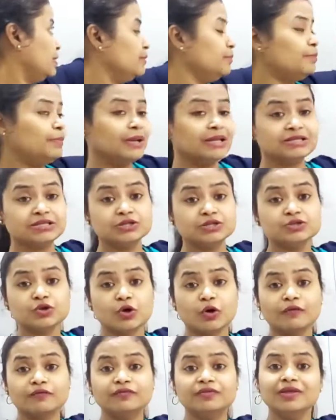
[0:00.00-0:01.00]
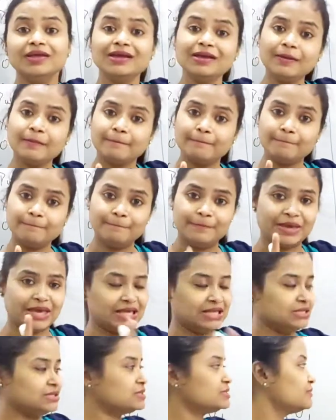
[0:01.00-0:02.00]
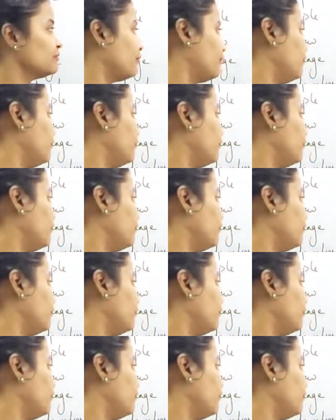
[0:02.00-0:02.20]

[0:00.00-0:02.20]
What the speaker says: in presence of the base.